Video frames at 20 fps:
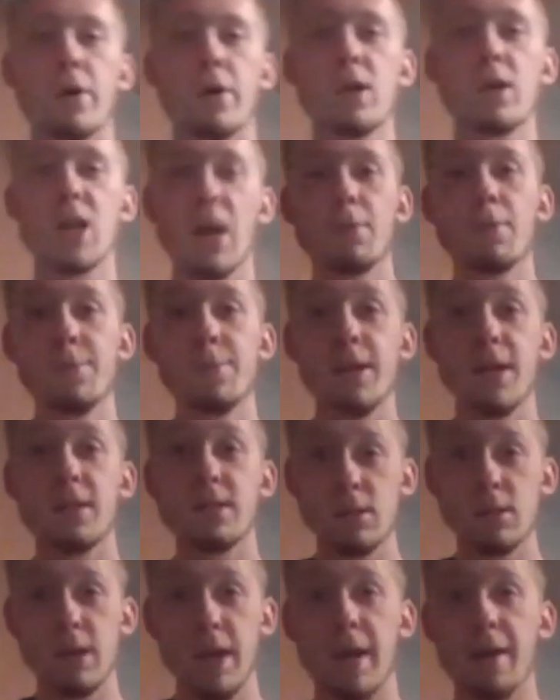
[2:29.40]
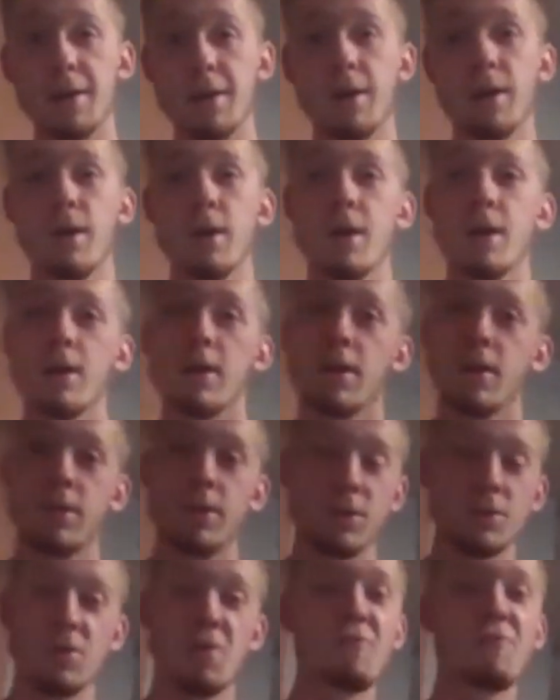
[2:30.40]
a couple minutes later,
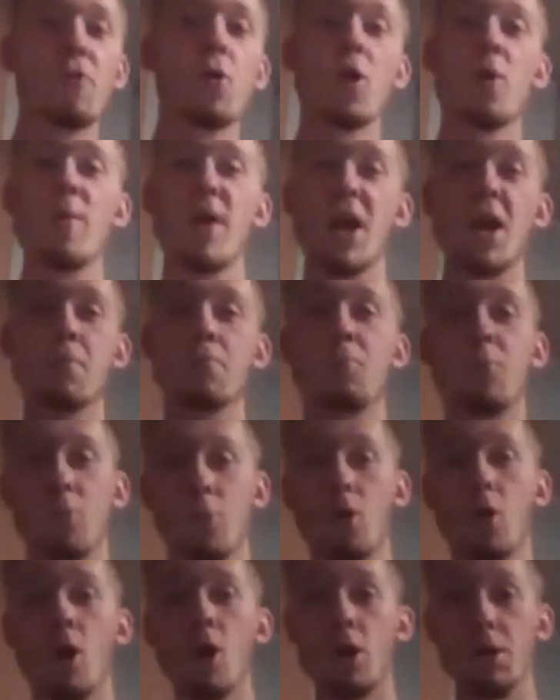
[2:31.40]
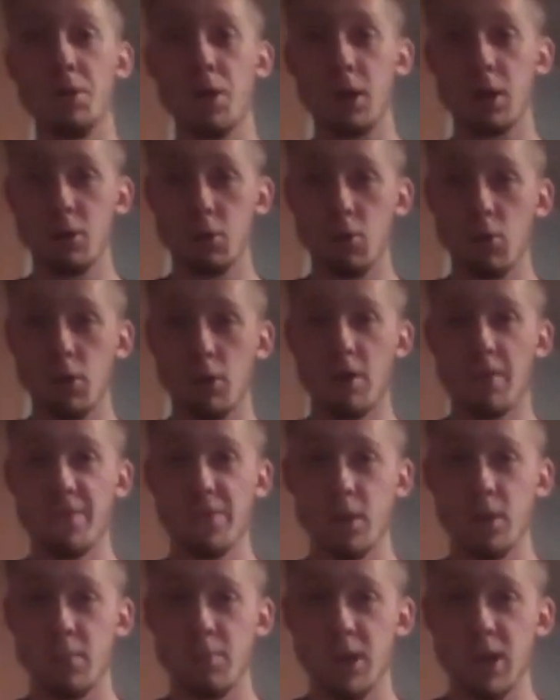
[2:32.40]
there's a four-man brawl in the corner
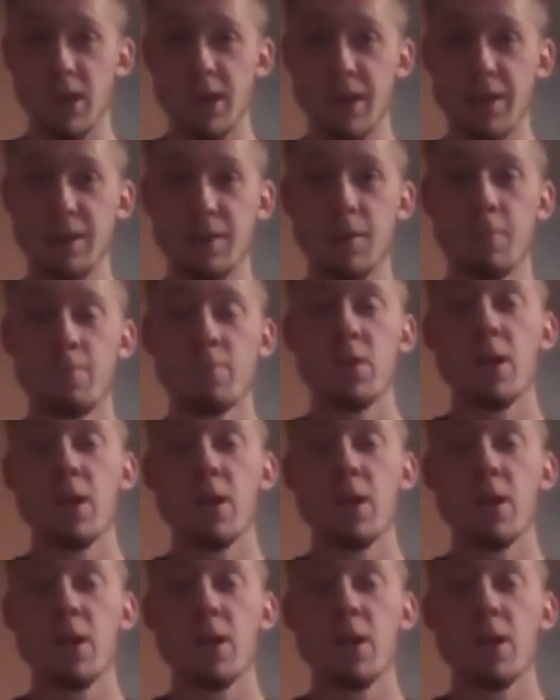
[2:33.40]
for the puck here.